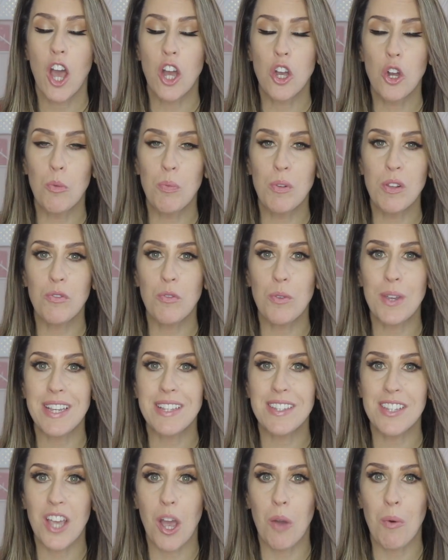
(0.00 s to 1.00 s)
A couple of
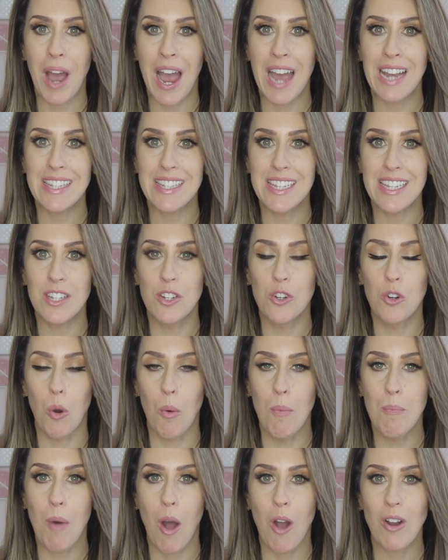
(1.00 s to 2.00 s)
weeks ago I did an
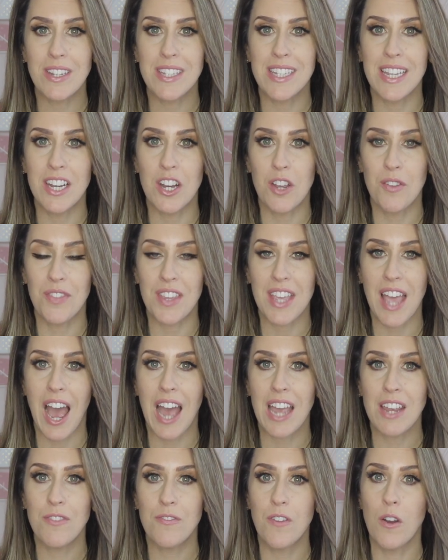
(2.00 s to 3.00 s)
unboxing of the
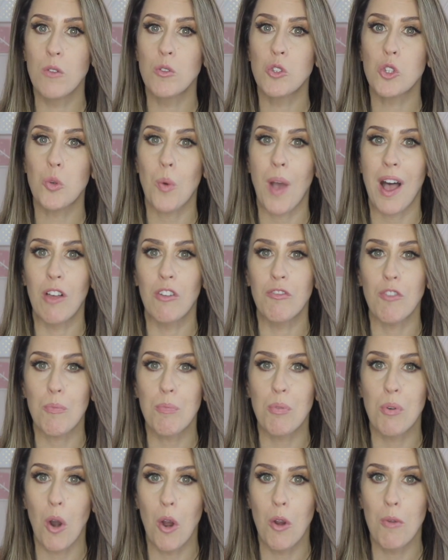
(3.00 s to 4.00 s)
iPhone 12
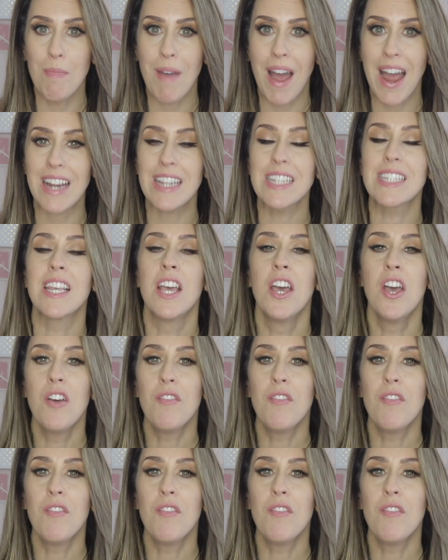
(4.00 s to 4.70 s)
Pro Max.